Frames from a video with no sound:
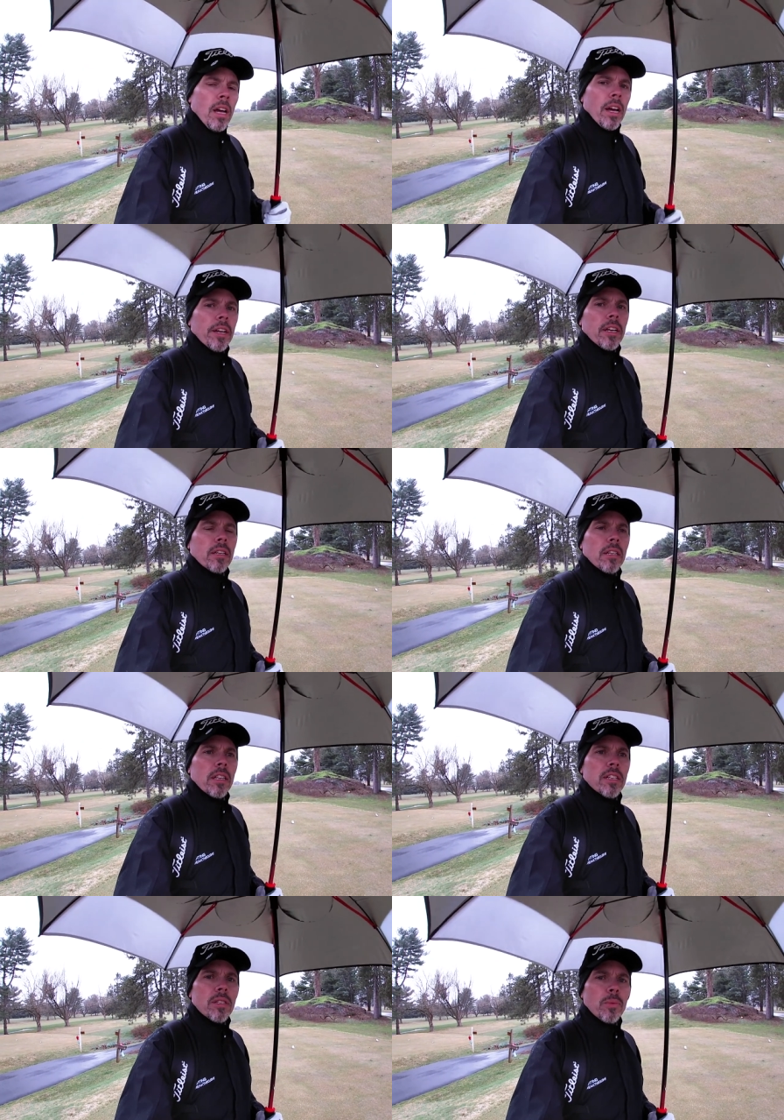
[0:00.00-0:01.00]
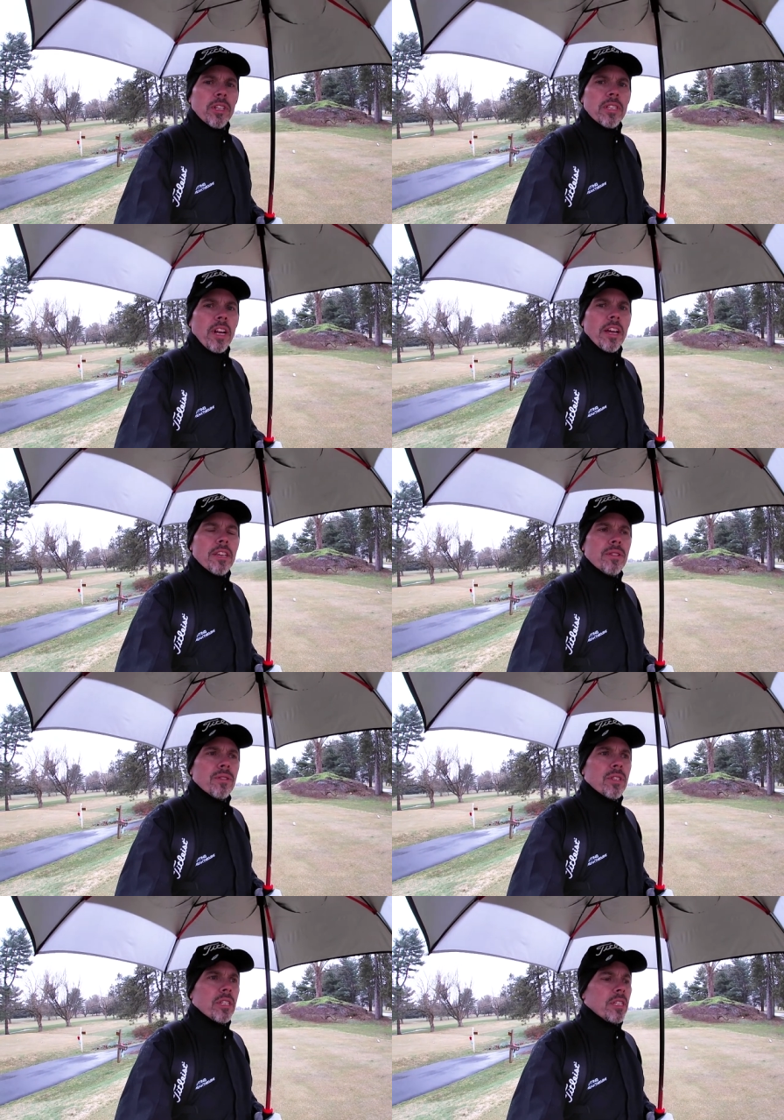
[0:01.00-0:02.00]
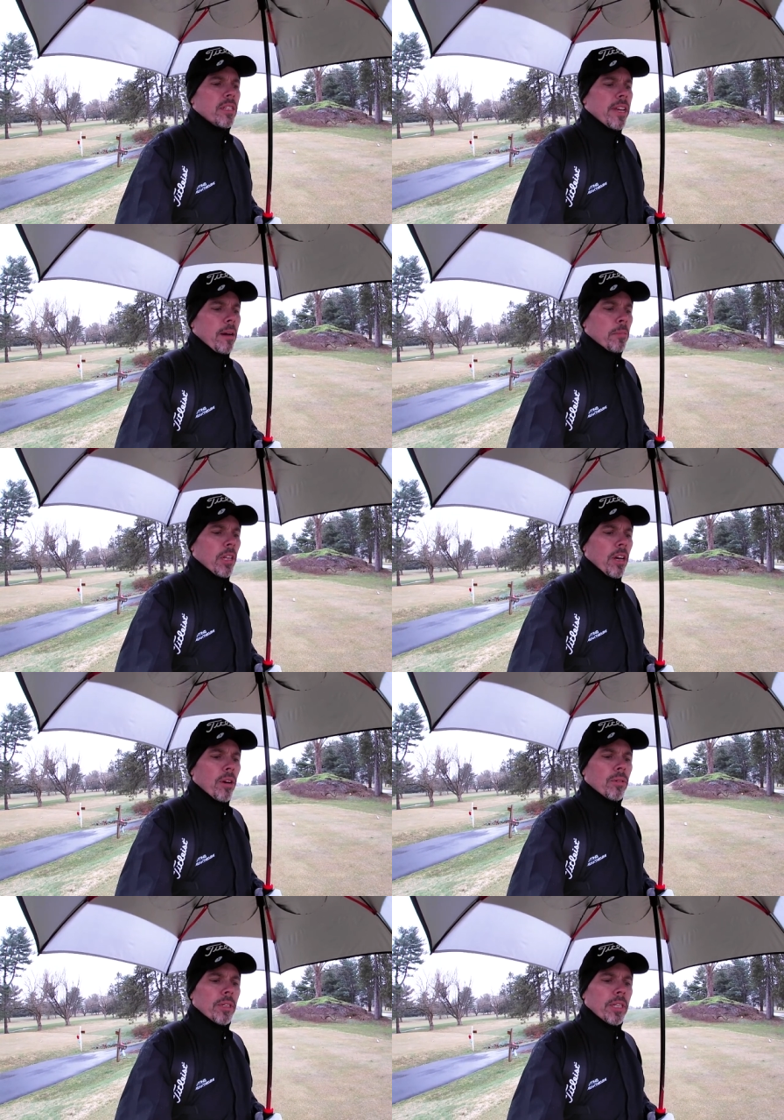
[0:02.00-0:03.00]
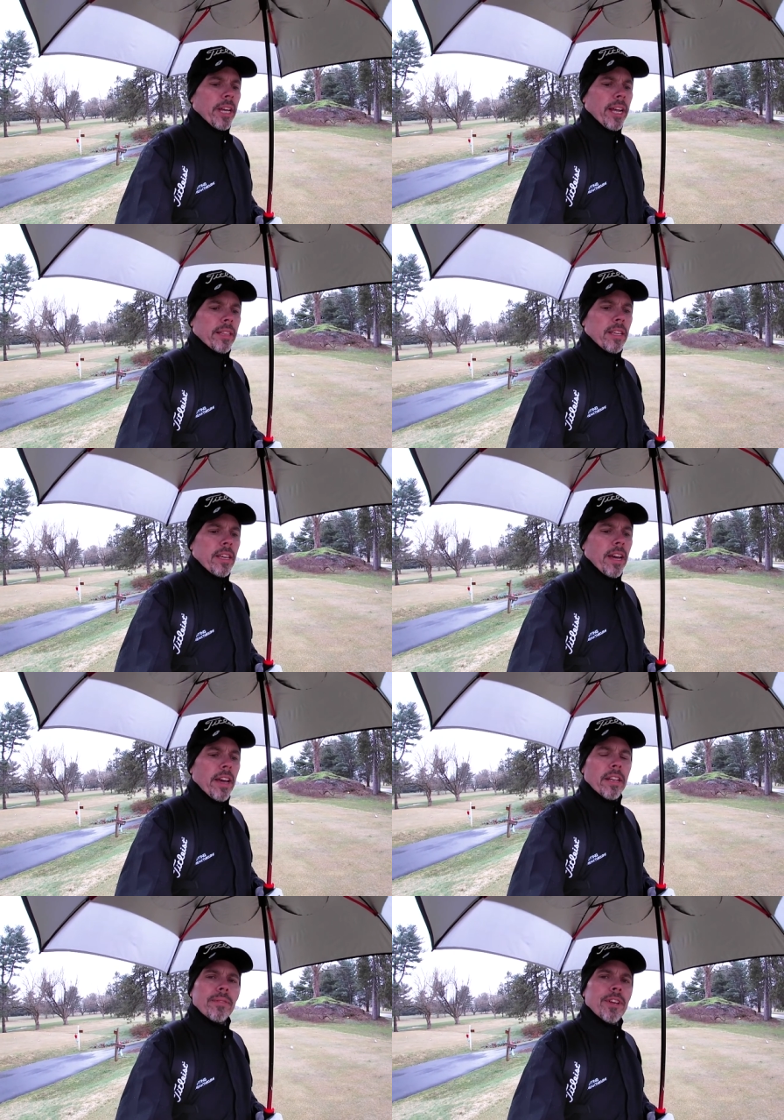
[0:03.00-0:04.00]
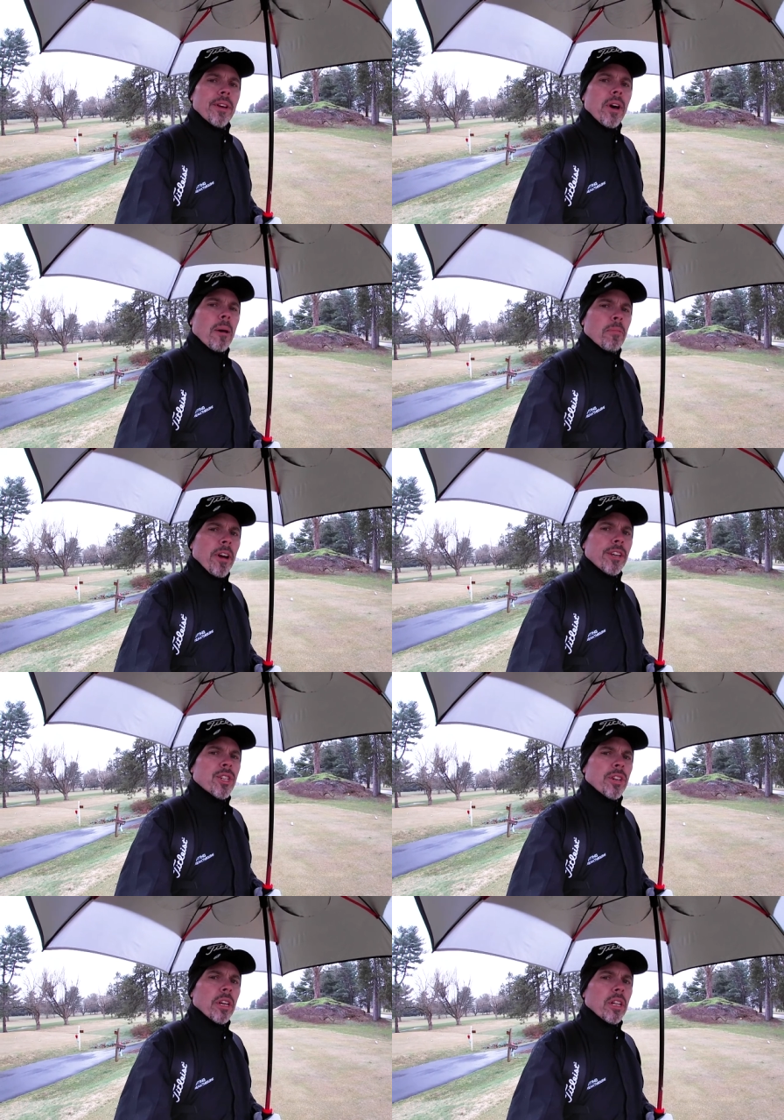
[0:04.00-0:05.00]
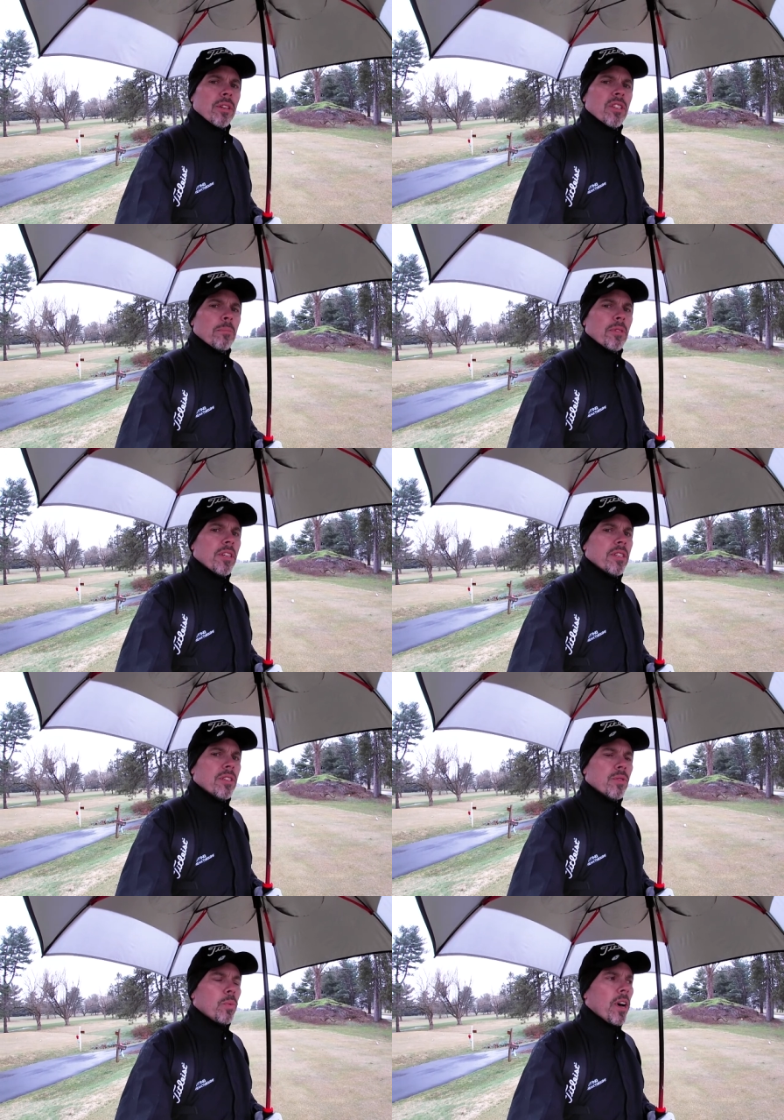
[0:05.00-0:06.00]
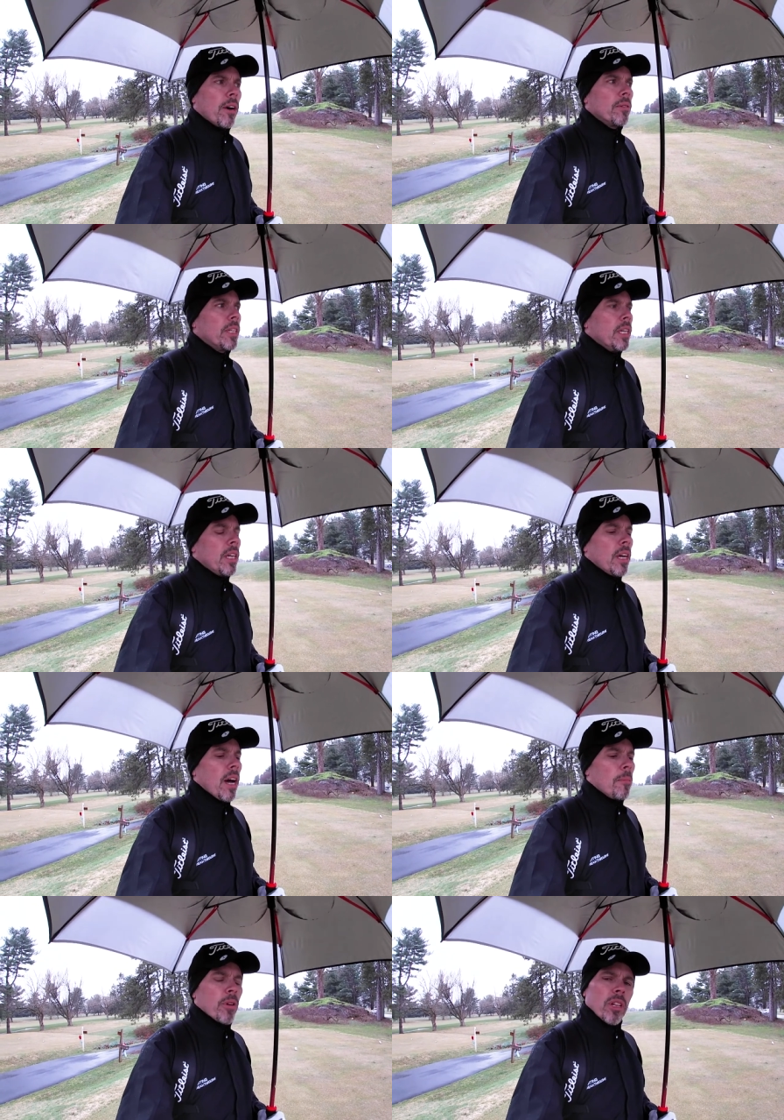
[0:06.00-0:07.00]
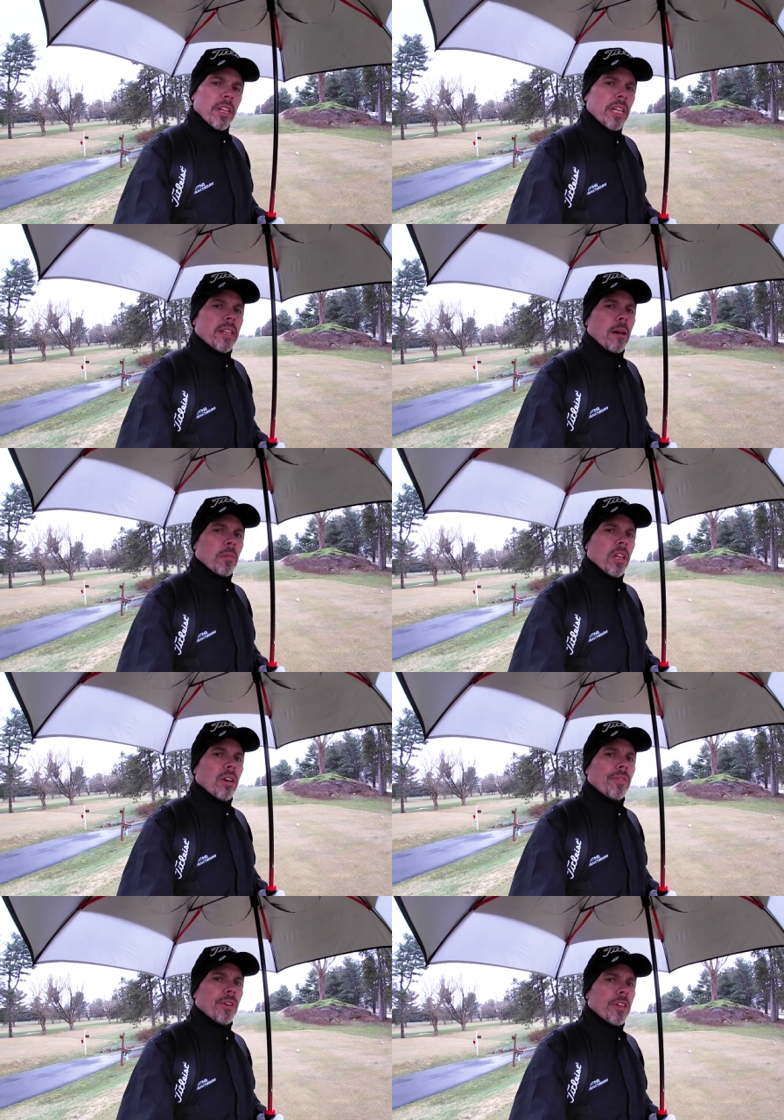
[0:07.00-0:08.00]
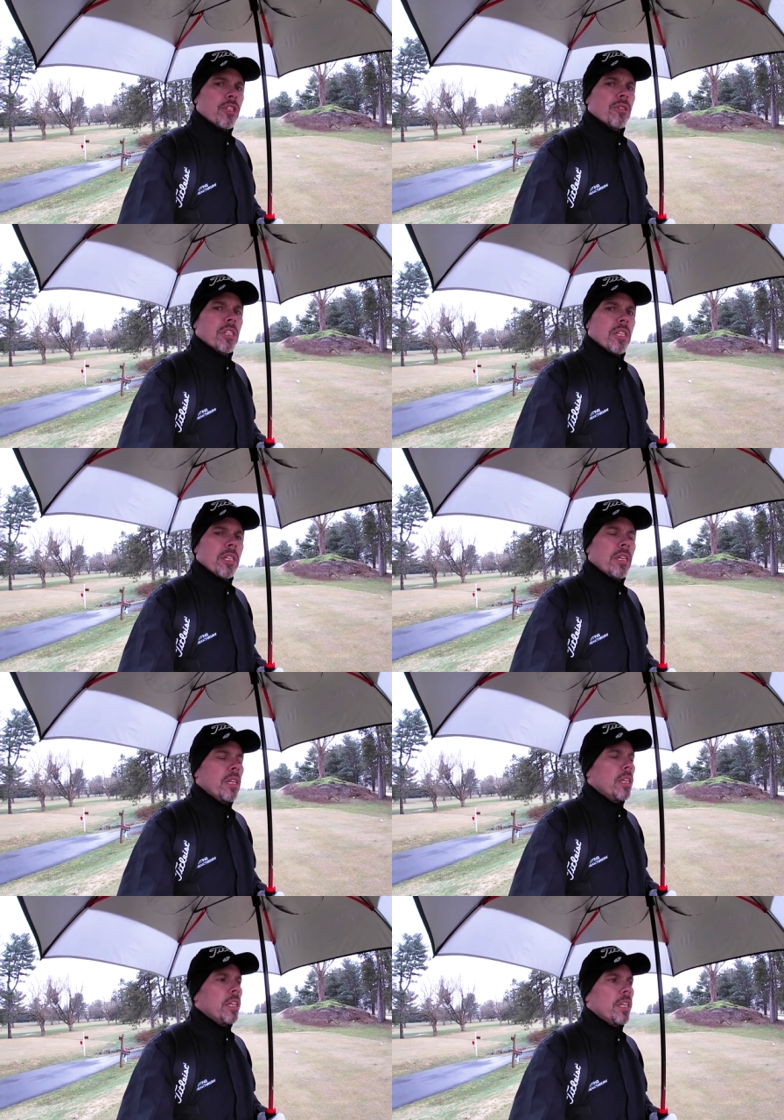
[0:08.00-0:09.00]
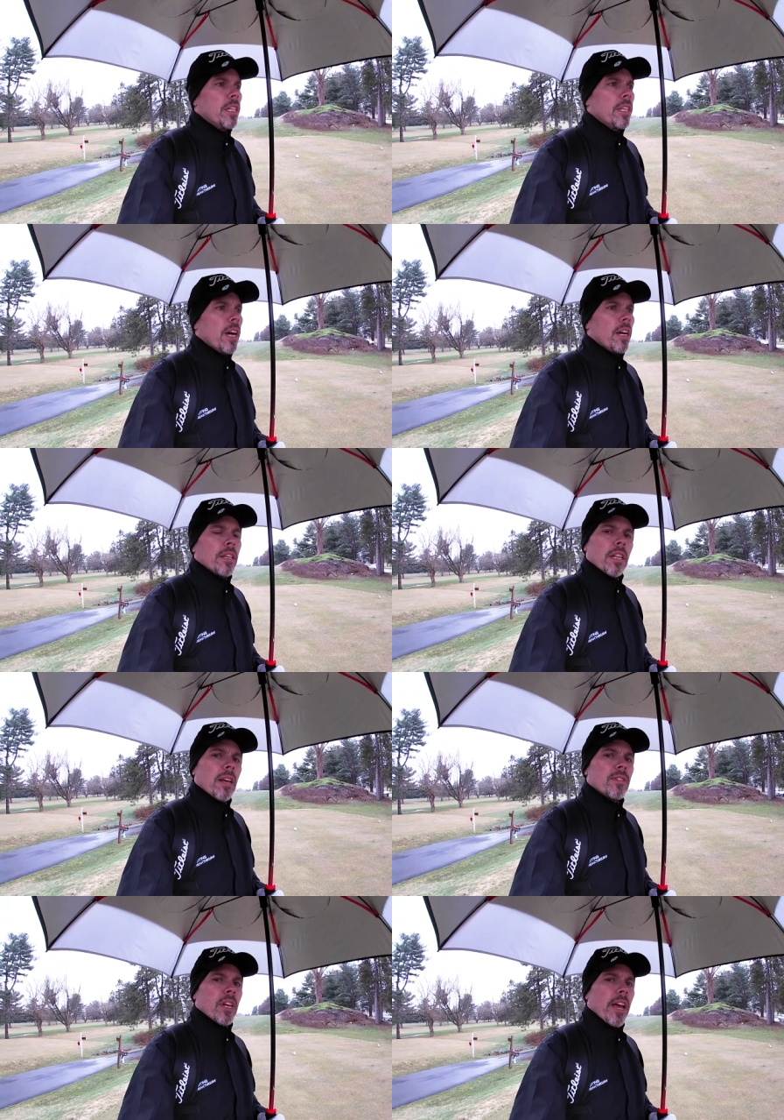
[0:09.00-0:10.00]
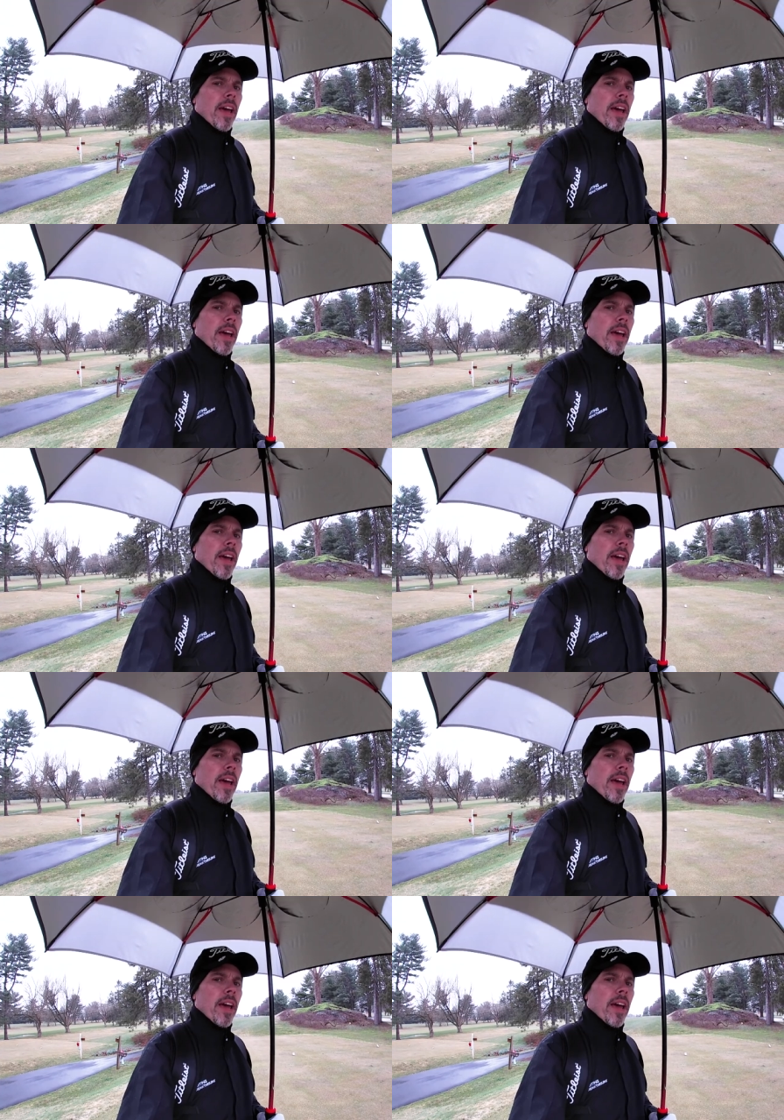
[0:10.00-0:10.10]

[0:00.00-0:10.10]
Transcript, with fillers: I'm going to list the ones that I used down below, and at the end of the video I'll probably show you a close-up for these as well. I'll put a link down below if you're interested in, uh, in the gloves that I